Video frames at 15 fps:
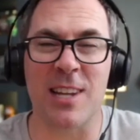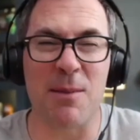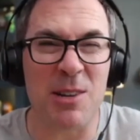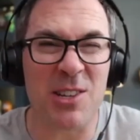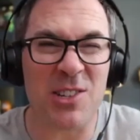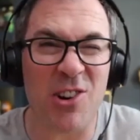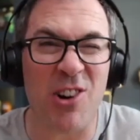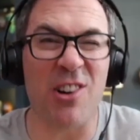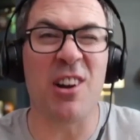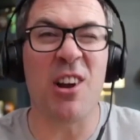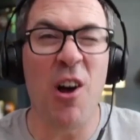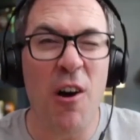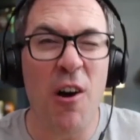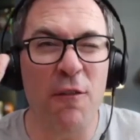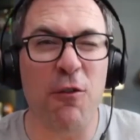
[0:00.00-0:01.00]
And I'm going to start
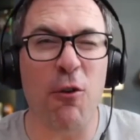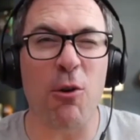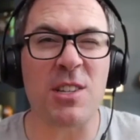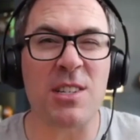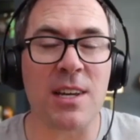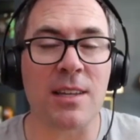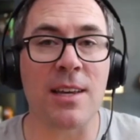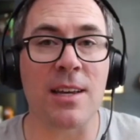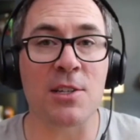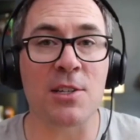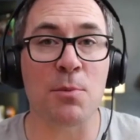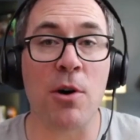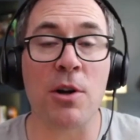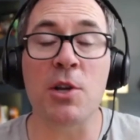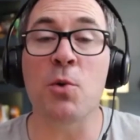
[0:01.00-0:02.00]
forcing things
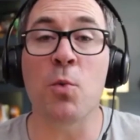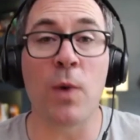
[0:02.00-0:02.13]
upon you.